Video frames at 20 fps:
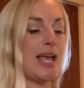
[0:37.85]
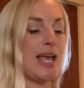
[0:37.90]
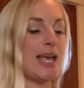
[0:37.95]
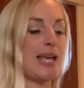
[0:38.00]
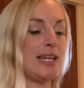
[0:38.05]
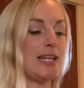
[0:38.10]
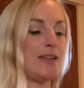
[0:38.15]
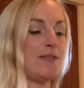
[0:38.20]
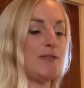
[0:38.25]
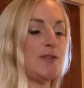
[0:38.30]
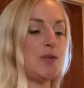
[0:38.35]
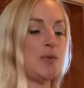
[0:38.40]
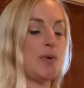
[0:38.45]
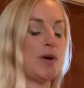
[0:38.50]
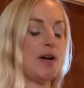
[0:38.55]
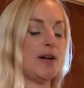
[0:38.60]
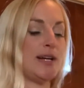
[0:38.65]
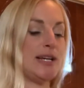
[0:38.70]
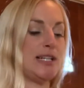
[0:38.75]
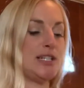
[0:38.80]
And if you
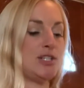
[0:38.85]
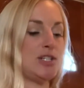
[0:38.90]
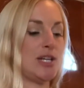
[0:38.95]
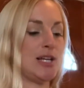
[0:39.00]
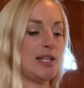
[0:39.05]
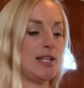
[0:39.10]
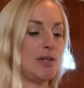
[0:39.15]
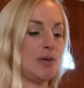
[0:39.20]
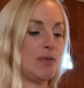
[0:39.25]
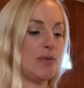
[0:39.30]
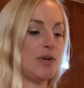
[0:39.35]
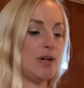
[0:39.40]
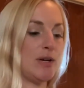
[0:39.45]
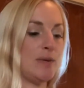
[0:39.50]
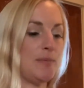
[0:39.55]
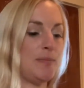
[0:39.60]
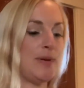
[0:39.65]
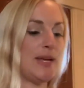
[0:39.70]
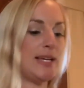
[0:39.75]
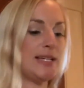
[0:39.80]
are a cello or a
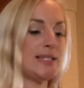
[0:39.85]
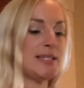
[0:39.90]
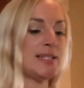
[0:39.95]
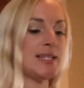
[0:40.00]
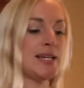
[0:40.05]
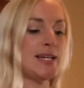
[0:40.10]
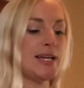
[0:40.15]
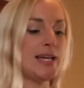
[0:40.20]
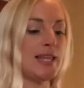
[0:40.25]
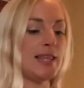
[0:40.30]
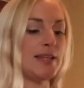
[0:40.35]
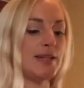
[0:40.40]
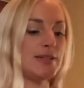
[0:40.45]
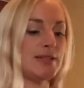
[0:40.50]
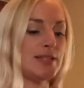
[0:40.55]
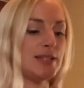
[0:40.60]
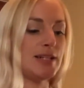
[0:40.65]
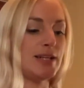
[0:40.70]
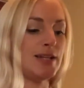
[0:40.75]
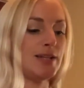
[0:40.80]
bass, there's
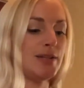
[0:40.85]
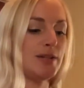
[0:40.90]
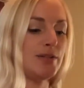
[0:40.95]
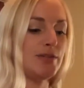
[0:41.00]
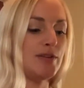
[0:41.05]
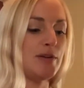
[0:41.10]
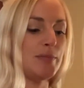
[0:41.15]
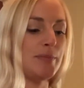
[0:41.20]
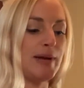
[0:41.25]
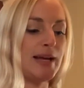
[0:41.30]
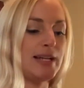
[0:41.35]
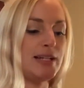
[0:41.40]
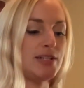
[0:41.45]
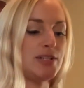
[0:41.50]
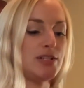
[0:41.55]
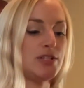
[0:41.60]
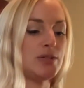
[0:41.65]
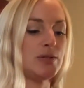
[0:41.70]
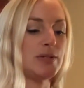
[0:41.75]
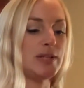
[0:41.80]
another reminder
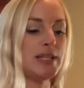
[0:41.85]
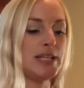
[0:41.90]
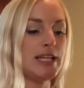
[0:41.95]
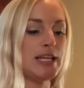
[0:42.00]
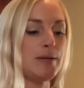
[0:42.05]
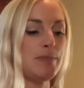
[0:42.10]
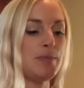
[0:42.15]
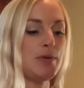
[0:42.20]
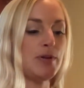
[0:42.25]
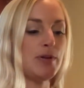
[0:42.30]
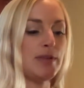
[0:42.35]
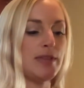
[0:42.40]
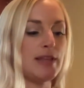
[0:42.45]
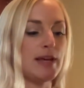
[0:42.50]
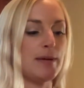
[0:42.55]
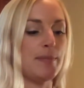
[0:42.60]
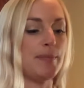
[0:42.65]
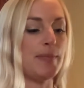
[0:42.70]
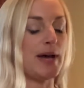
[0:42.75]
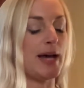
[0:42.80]
to keep your
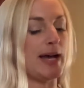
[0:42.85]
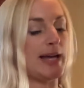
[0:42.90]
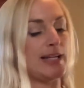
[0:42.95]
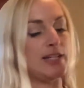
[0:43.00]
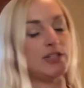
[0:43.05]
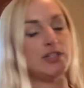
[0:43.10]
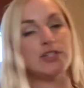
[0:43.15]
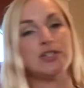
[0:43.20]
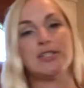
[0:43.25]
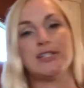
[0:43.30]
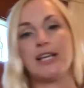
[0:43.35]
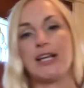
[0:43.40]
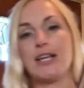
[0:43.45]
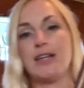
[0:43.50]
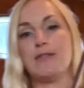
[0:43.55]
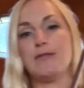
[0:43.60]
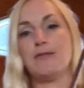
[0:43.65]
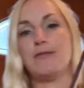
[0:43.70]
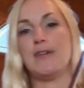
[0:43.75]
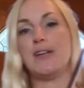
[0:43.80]
thumb behind your
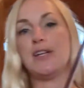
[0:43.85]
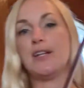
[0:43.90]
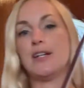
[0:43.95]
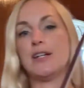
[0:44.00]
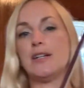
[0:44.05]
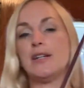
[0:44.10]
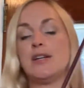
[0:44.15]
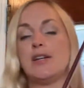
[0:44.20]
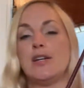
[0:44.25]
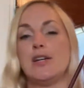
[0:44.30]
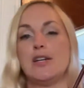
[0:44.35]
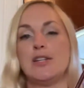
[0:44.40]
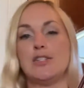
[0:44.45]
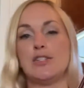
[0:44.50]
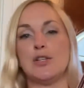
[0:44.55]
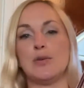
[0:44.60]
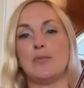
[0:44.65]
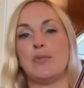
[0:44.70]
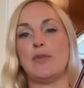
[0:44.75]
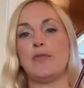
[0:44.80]
second finger.
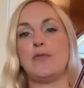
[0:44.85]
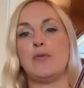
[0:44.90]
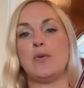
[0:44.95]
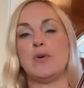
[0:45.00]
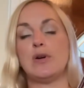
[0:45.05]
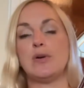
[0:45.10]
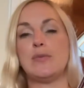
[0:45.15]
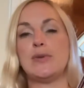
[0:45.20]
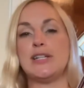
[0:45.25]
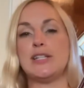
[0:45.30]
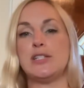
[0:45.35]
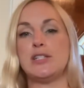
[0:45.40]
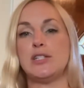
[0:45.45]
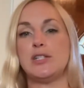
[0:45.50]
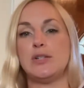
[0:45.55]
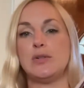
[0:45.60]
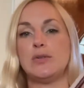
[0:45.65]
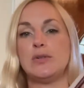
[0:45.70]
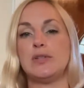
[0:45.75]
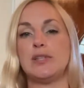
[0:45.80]
So before we
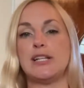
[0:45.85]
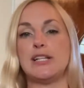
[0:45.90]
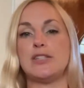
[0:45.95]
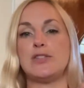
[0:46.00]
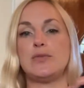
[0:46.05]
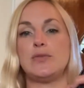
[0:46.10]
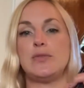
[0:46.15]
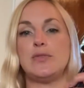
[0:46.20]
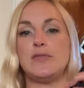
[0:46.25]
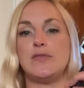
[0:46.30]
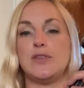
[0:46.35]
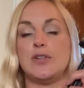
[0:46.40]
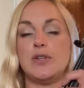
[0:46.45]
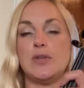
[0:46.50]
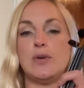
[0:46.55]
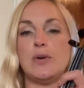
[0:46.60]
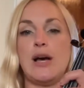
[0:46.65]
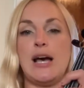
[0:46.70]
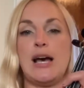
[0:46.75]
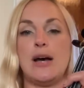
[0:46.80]
tune, let's
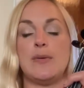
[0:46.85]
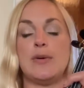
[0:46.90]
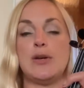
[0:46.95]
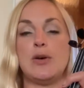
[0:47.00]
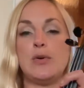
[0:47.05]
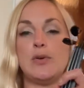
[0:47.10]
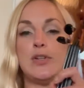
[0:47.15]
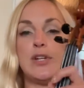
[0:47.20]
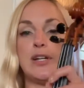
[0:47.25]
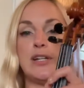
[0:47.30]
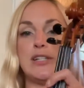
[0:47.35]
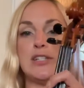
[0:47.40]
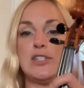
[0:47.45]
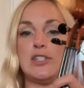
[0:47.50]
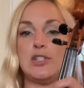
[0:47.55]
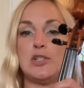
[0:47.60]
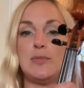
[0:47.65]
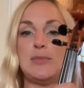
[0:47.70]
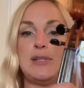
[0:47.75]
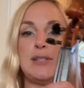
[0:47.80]
review how we hold our
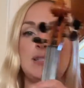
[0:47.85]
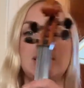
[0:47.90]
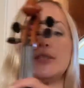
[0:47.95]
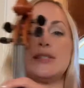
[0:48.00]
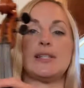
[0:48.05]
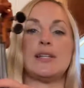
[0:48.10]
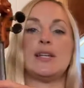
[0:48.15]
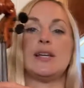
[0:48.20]
instruments.